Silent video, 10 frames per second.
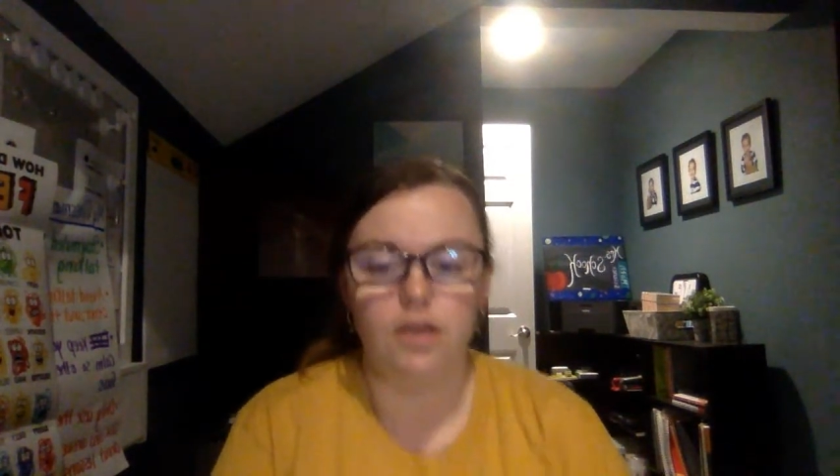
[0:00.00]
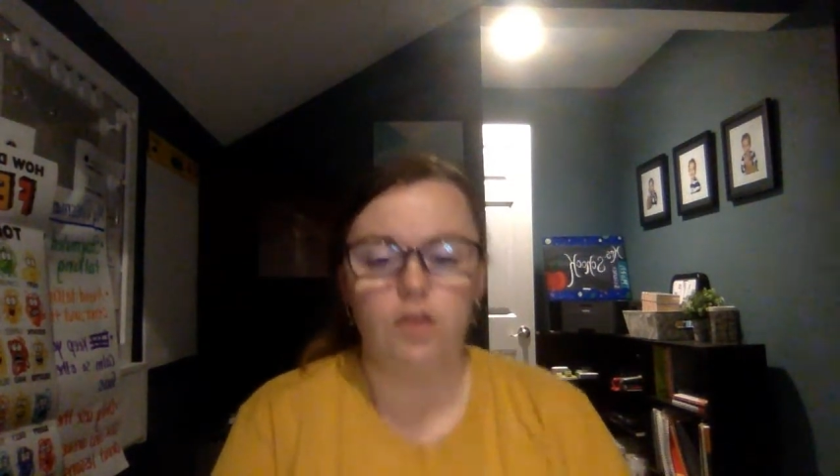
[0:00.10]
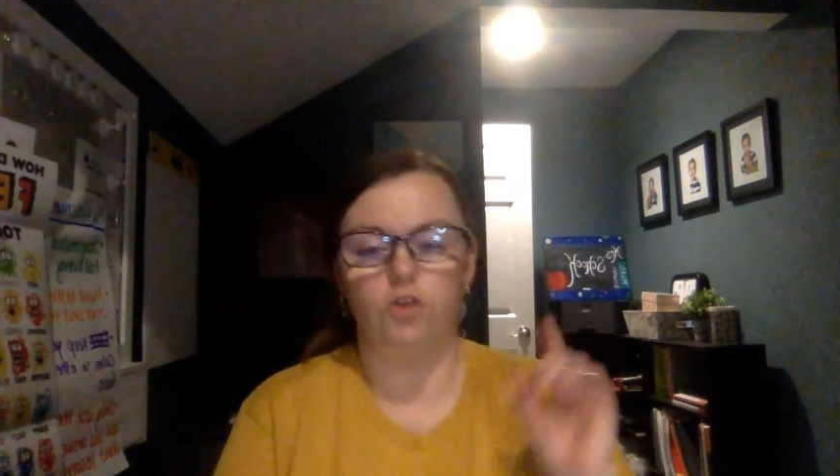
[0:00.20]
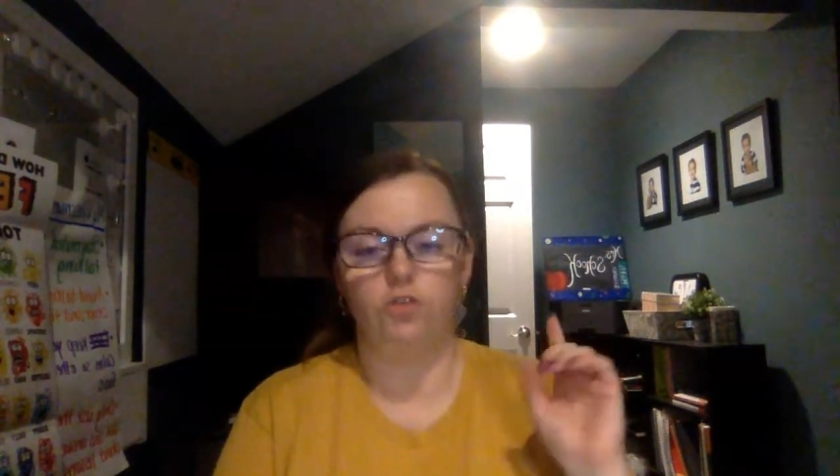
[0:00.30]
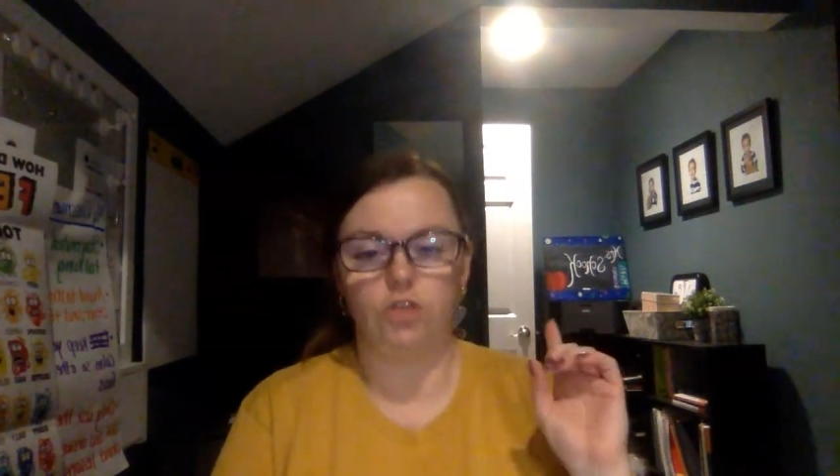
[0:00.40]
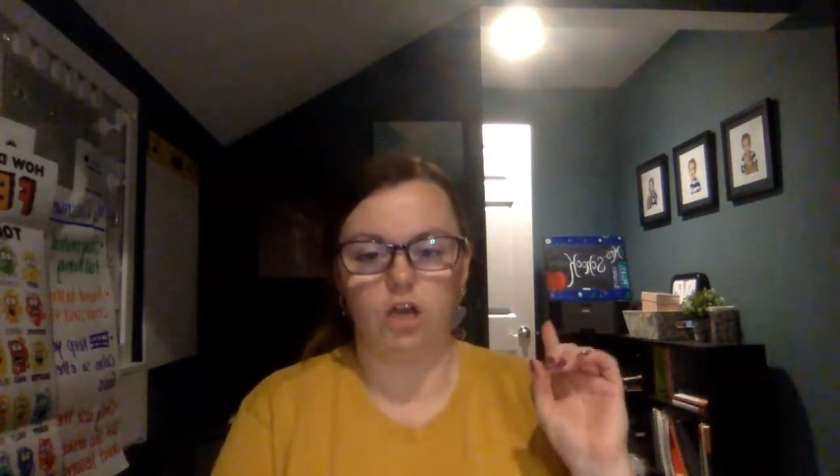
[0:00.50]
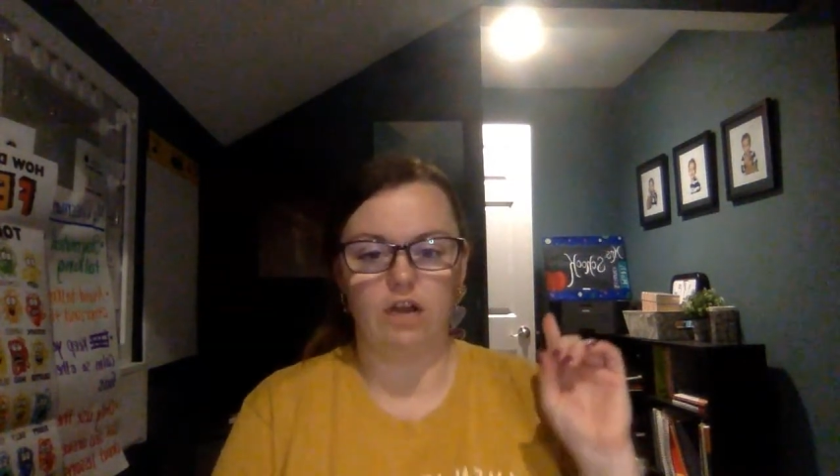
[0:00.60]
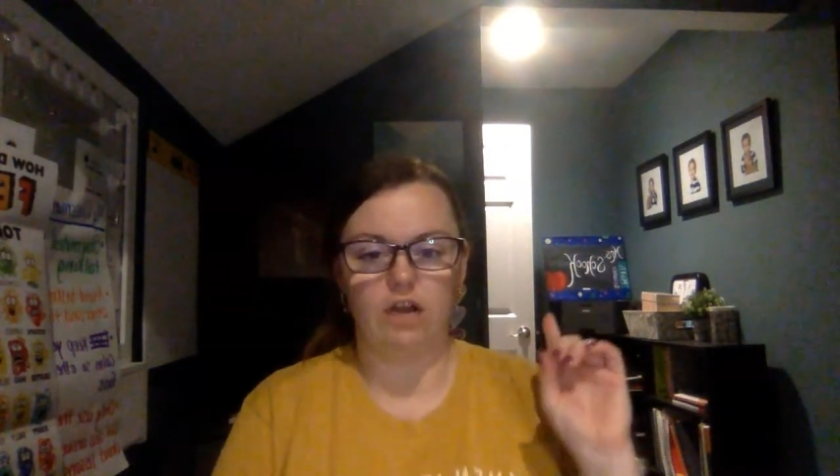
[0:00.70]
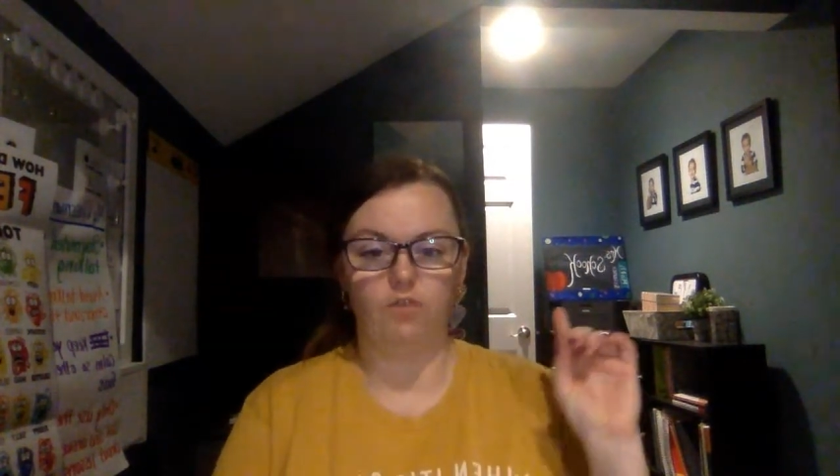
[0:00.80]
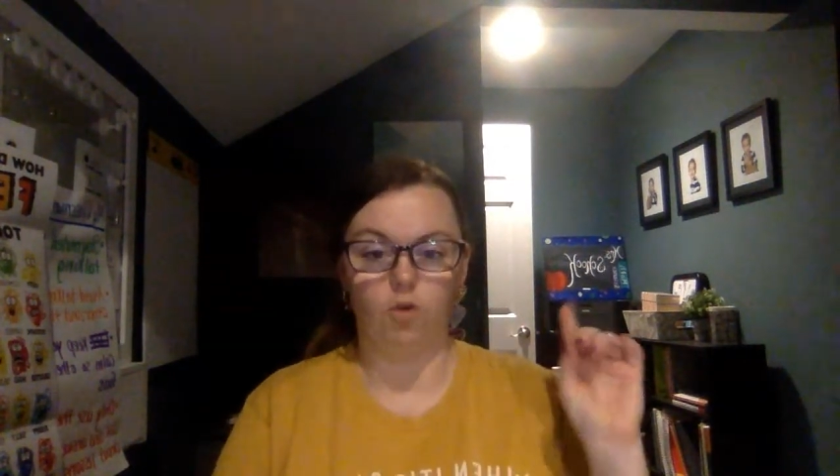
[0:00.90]
Those
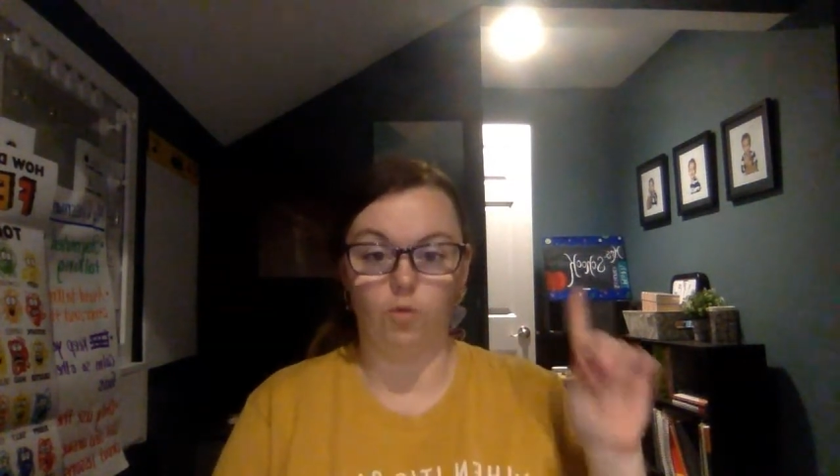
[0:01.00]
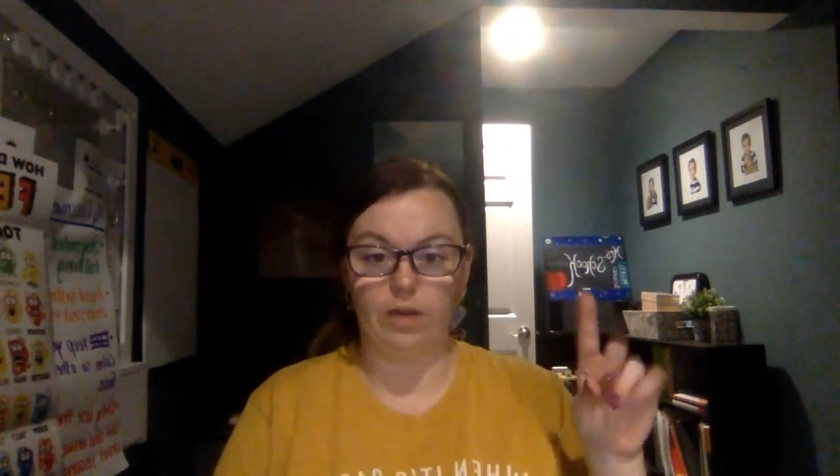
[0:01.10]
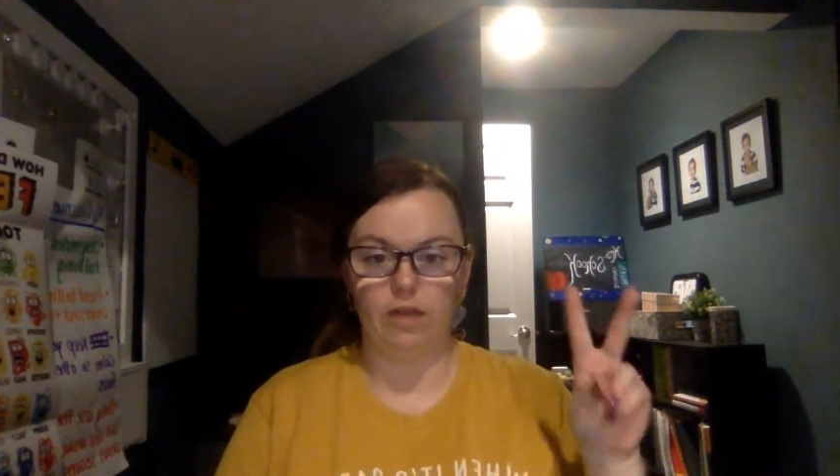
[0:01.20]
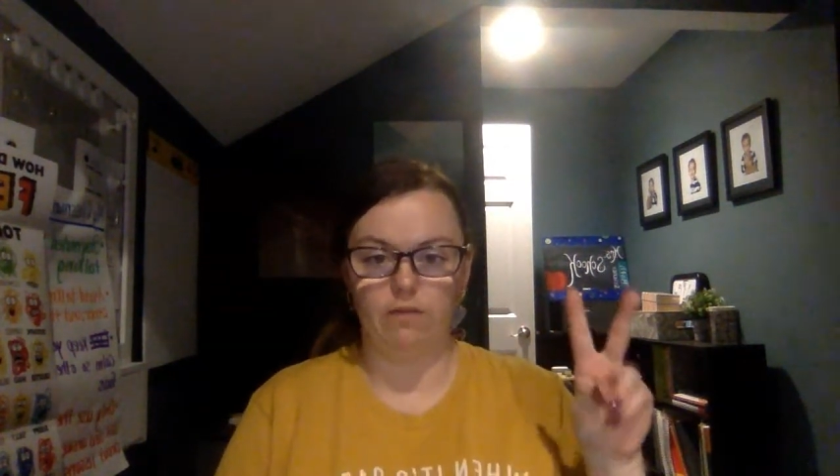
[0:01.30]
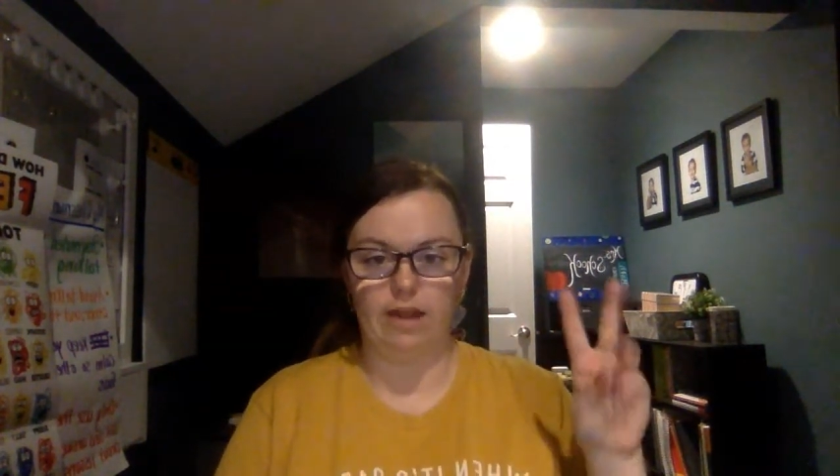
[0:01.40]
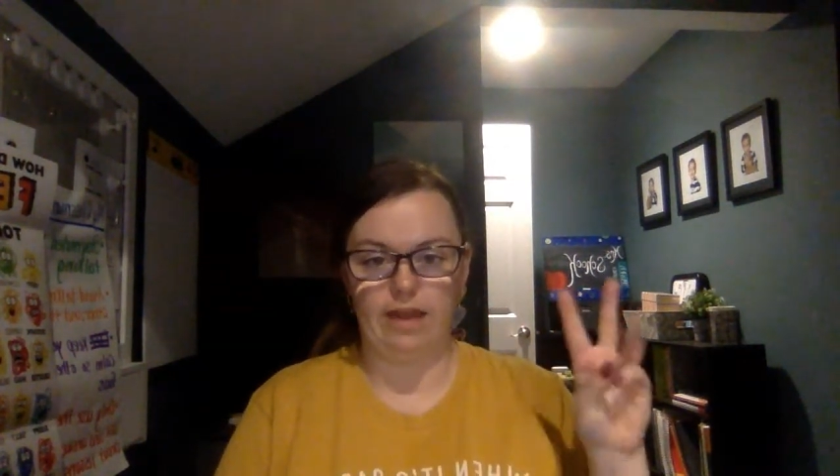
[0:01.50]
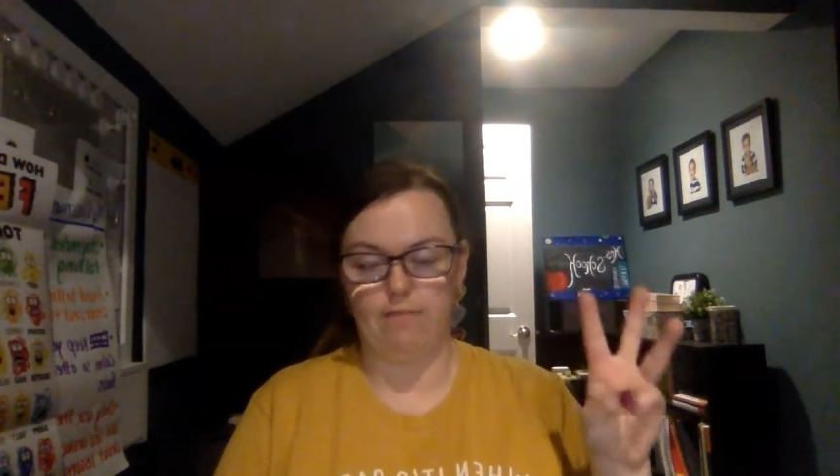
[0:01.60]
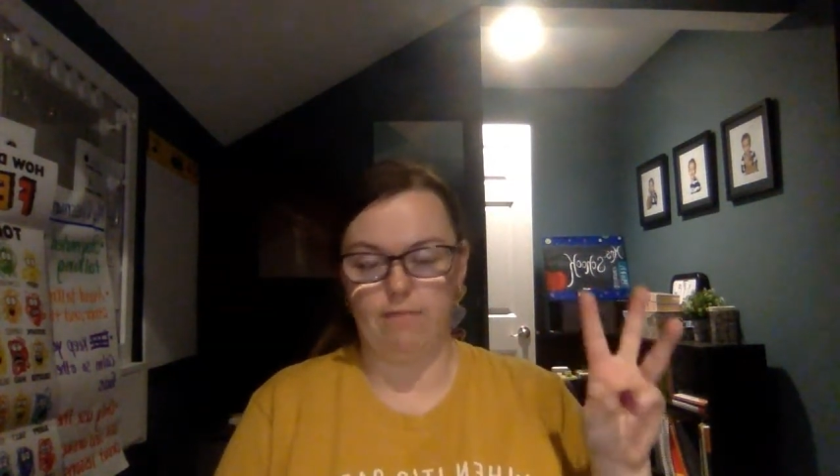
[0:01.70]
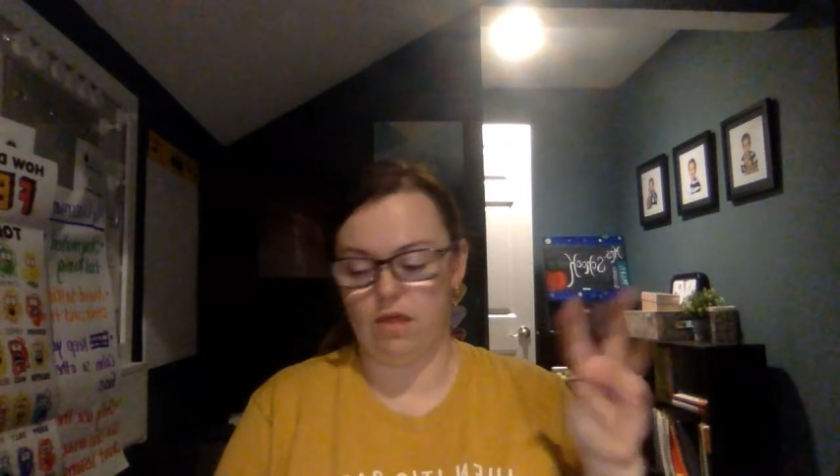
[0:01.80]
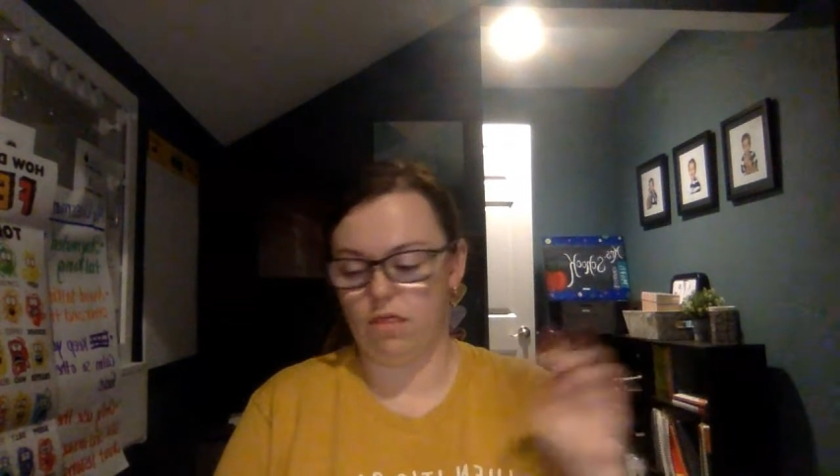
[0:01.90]
are for reading, writing, and
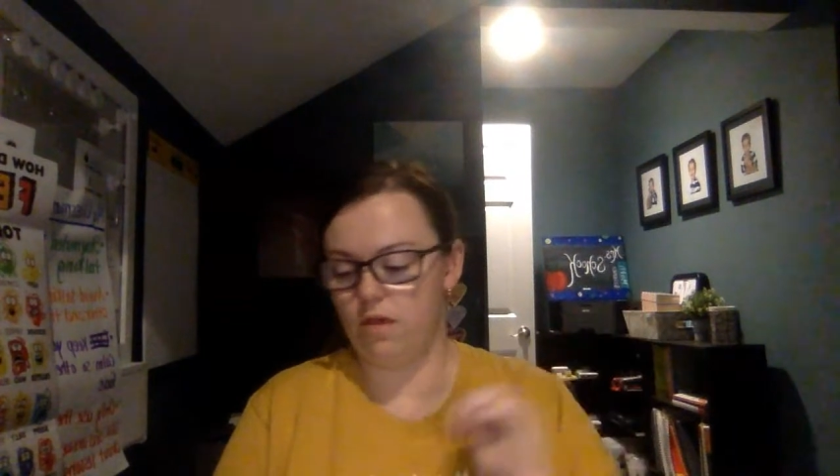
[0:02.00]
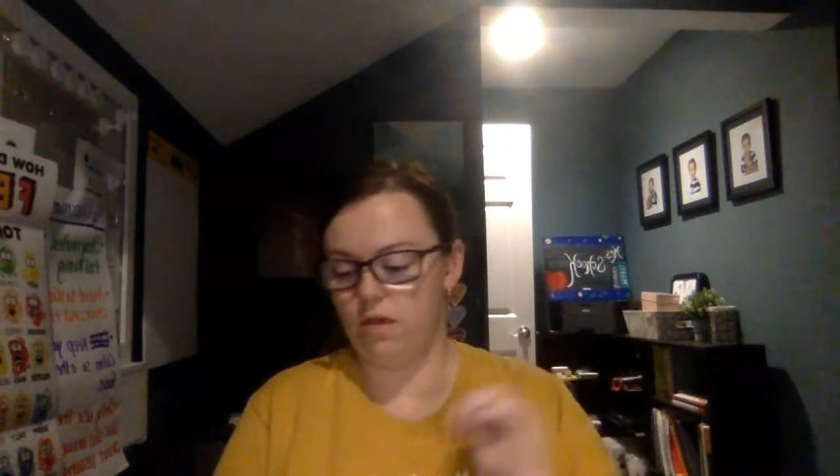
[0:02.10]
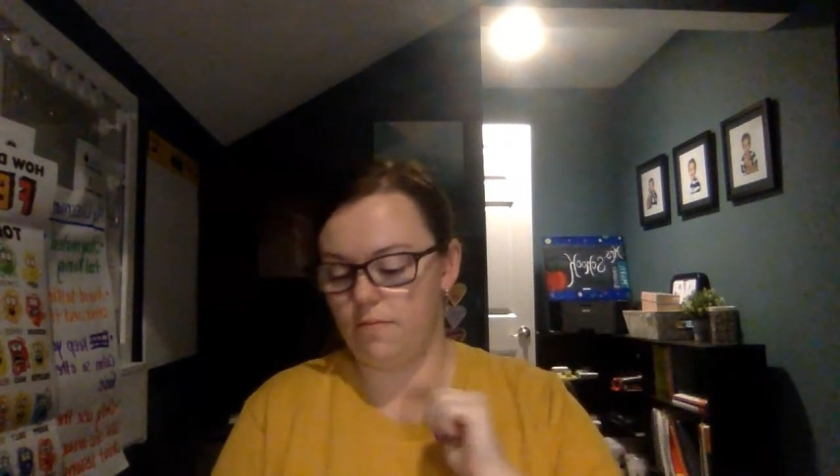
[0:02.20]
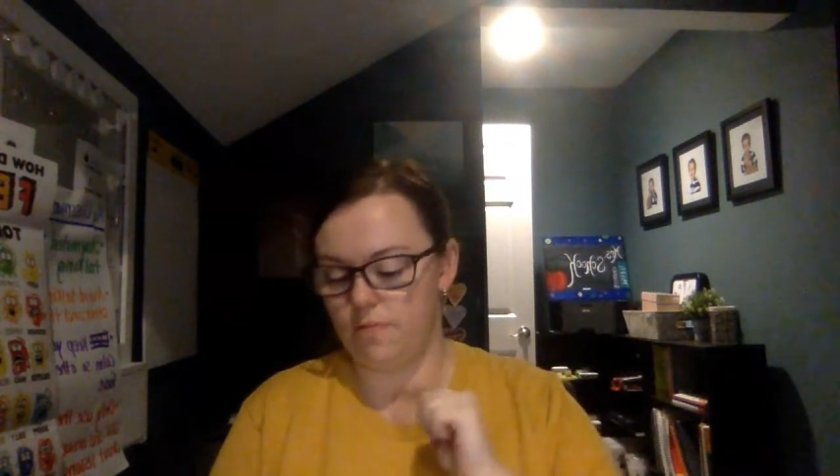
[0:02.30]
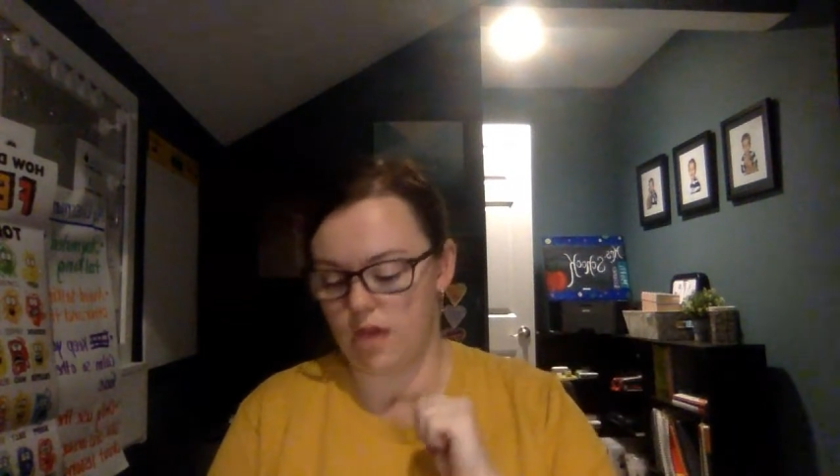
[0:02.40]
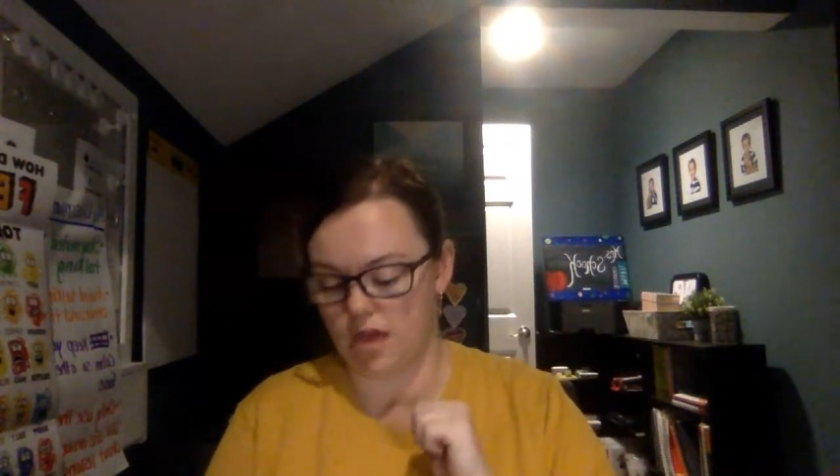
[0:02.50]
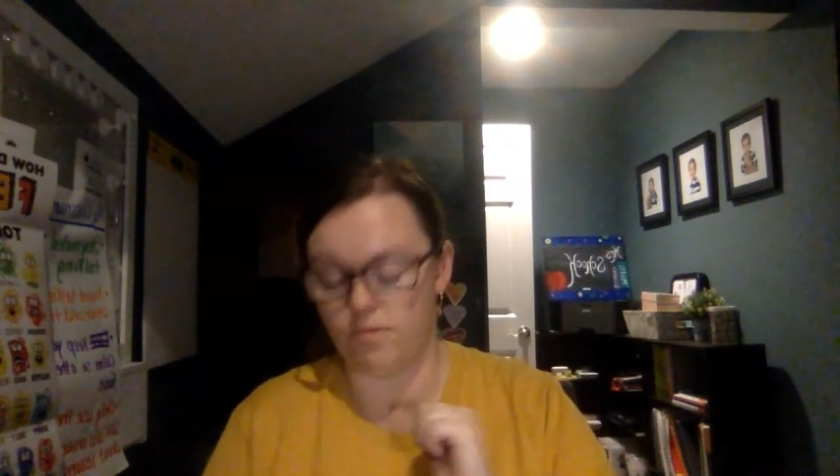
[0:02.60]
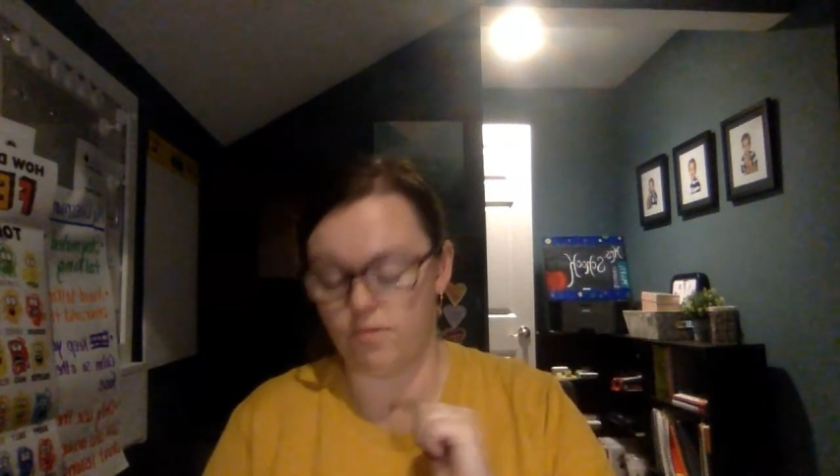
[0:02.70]
math.